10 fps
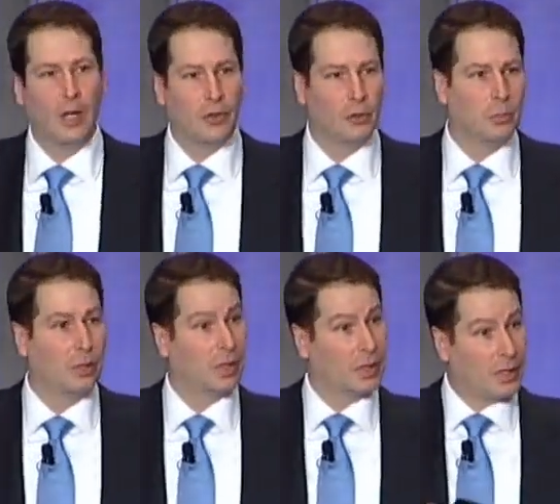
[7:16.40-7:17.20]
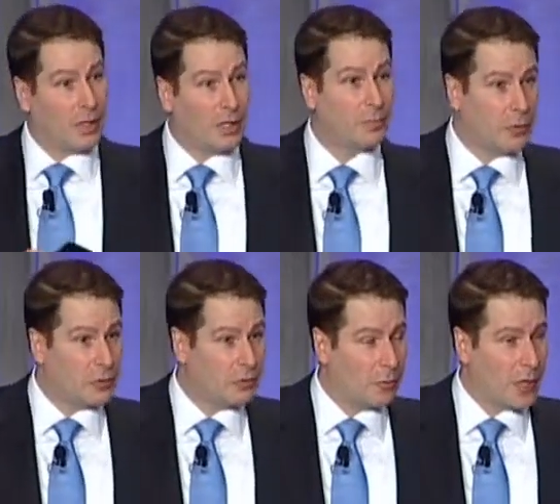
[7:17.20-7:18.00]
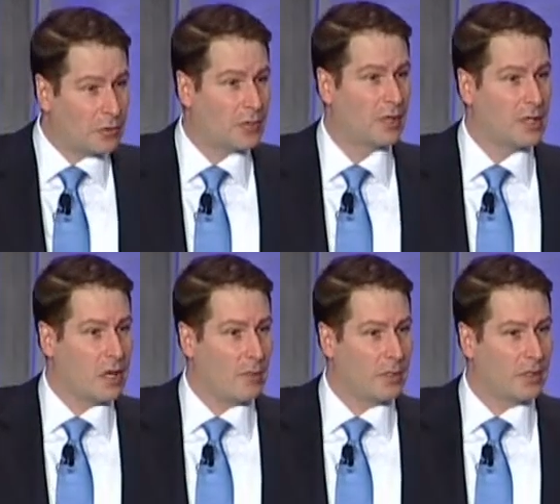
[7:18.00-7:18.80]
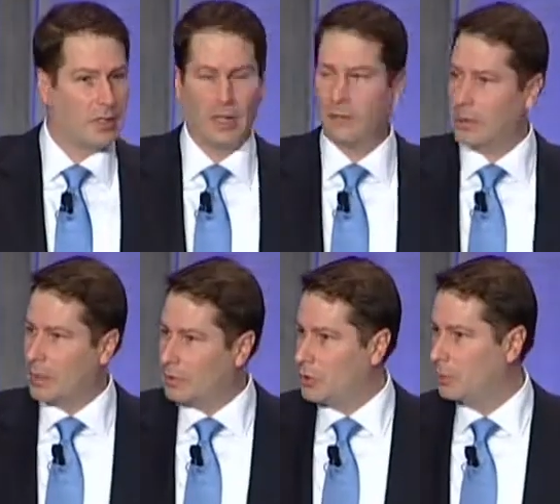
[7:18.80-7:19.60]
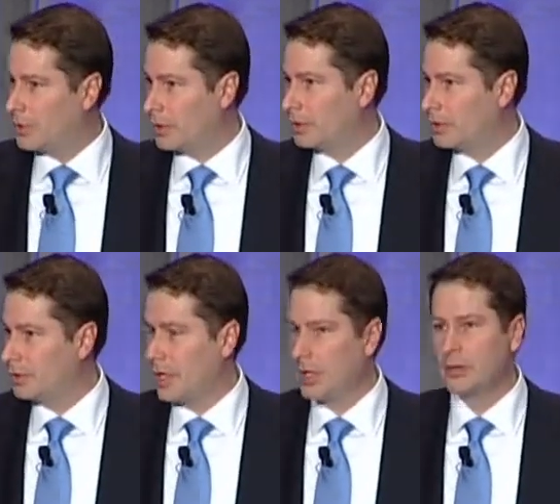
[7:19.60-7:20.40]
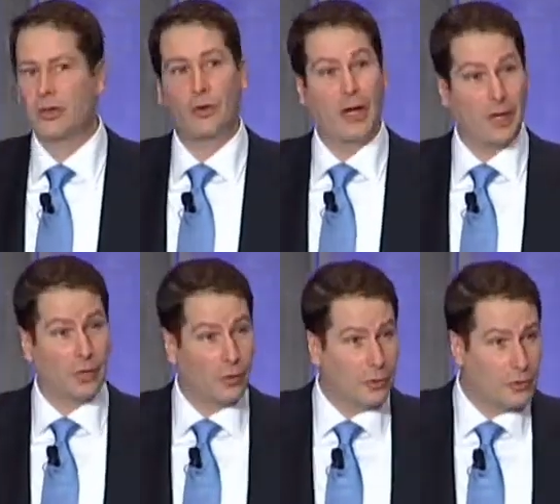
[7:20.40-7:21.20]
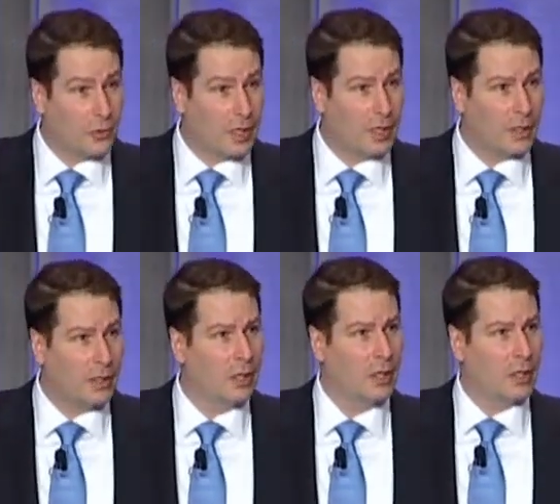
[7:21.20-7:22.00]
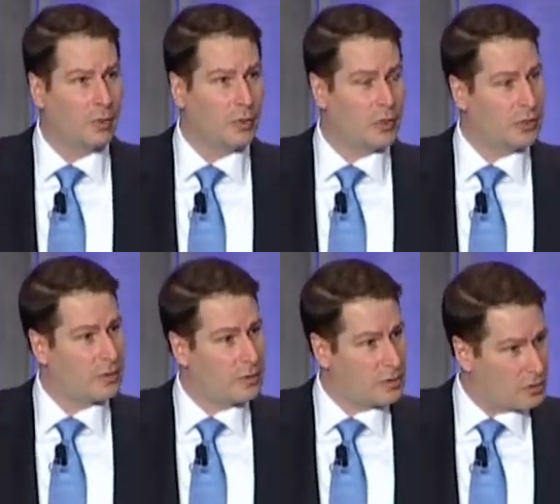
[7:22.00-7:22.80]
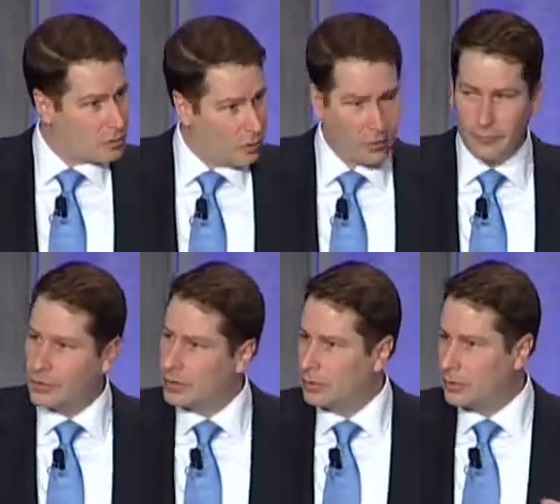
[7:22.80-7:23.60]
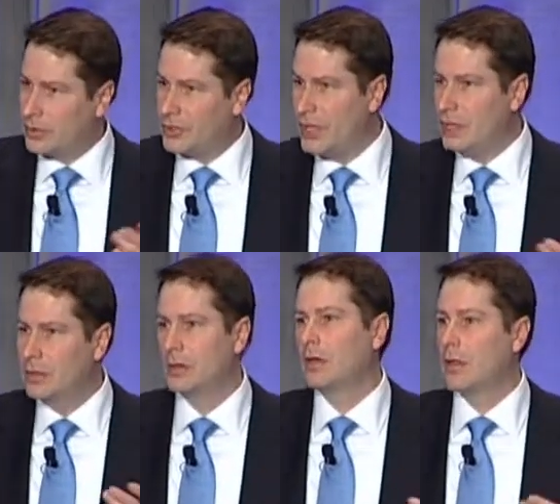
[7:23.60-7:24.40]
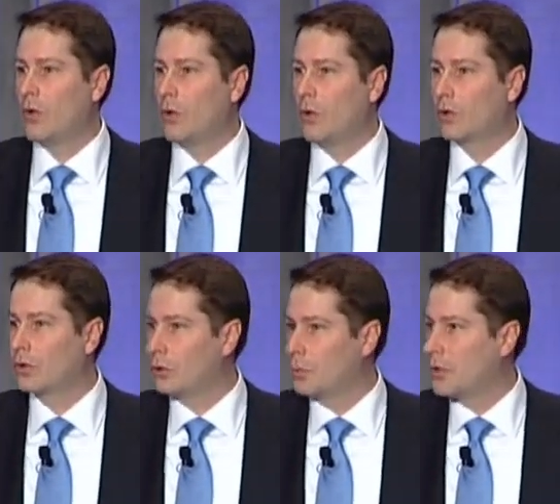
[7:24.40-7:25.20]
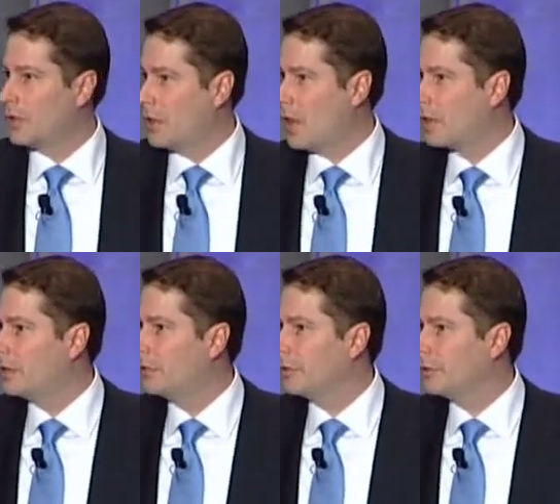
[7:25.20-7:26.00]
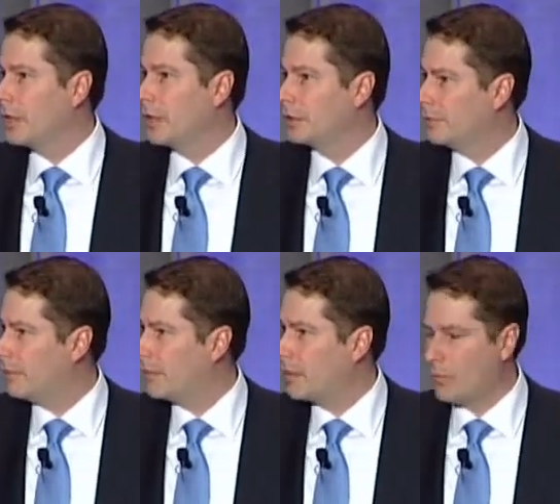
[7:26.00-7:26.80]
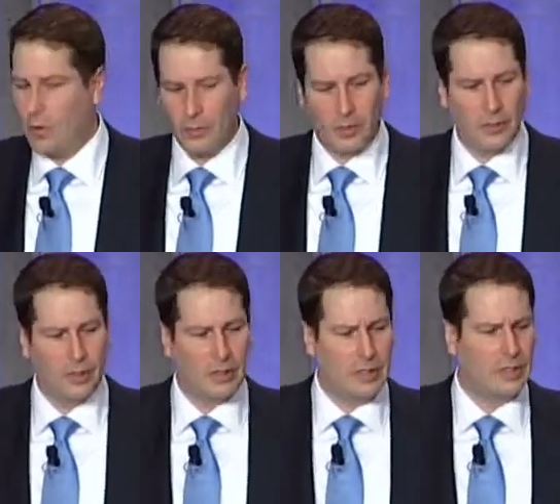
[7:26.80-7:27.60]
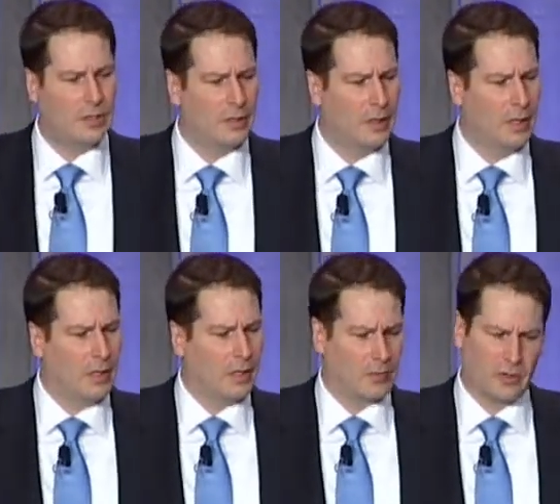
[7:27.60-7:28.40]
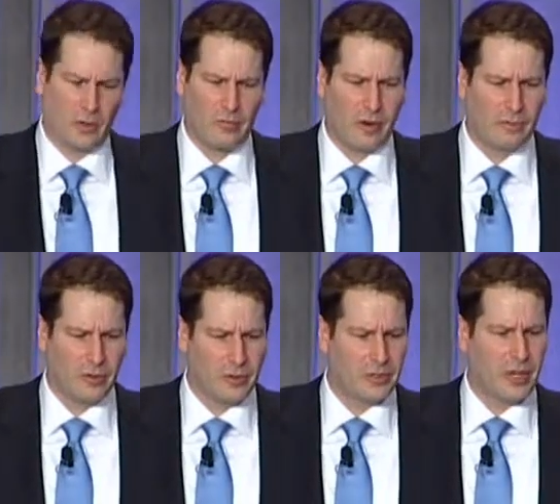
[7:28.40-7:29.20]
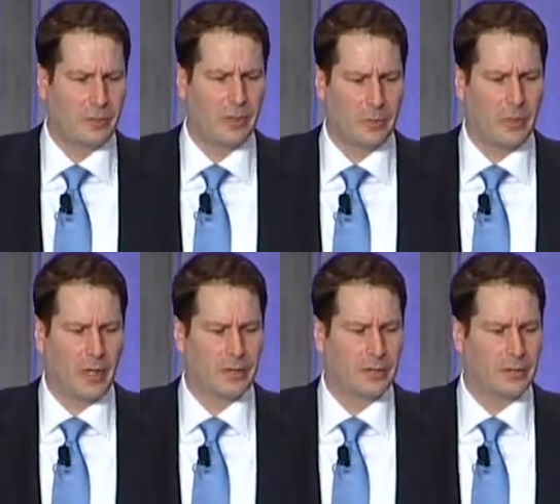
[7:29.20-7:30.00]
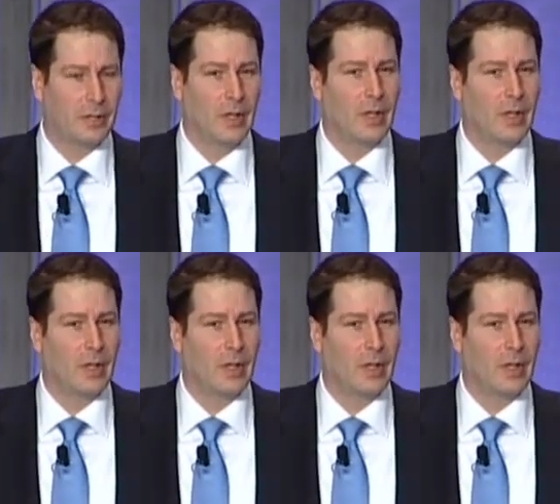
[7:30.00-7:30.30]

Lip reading: to bringing in experts from outside the company and having them do particular trainings, creating our own training. We just sort of seasoned the whole group with a lot of different training to find out what we really needed. That was sort of our first step in the process.